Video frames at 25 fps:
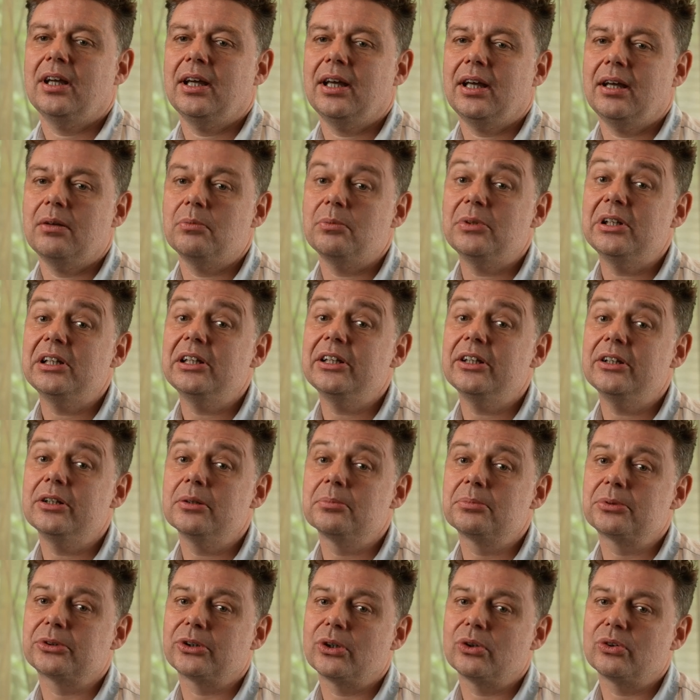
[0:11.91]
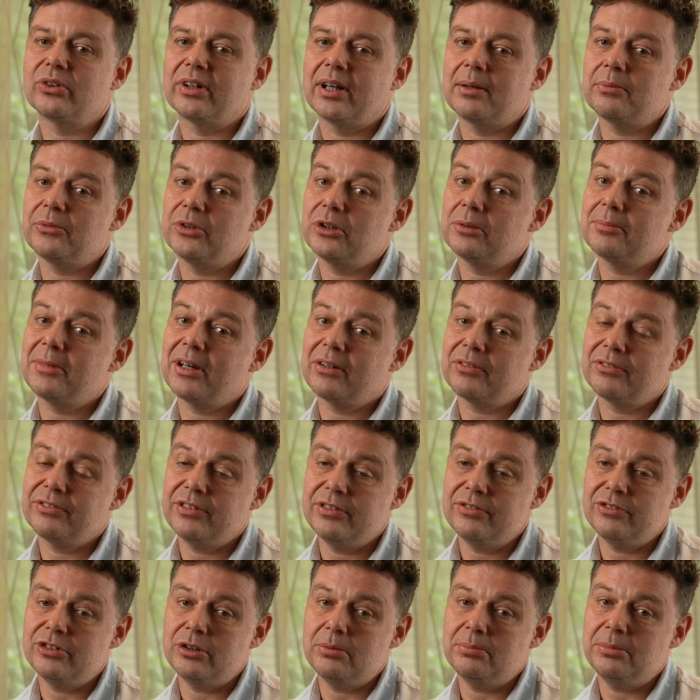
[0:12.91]
And we lead a program with about
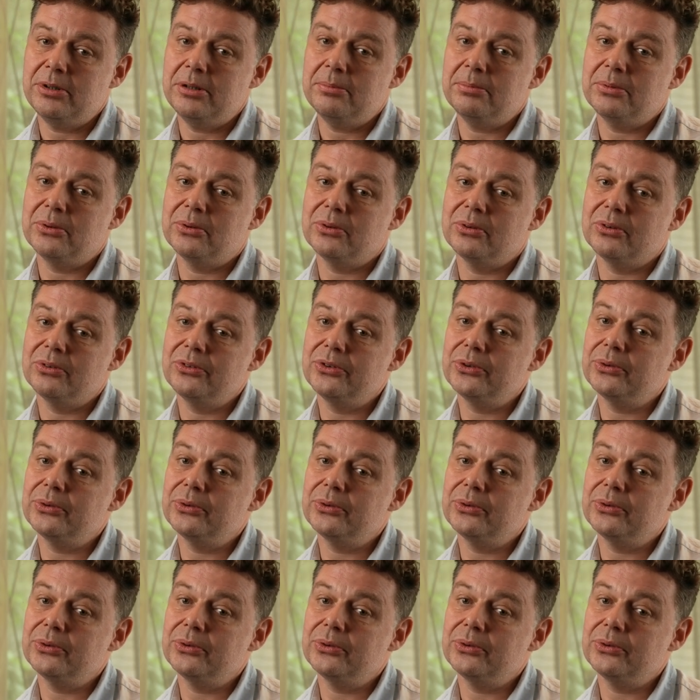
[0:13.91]
50 people